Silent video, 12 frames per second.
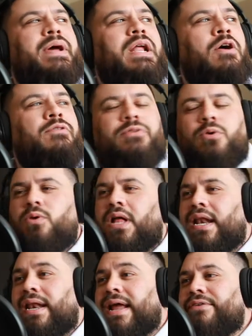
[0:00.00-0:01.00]
But
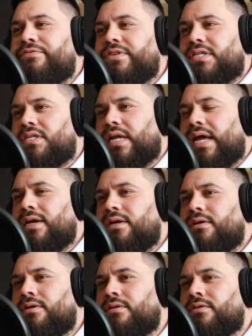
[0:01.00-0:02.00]
overall, I love this
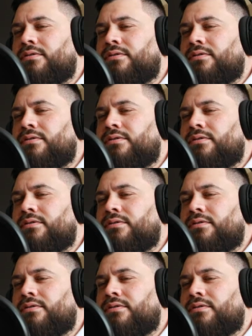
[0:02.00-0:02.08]
track.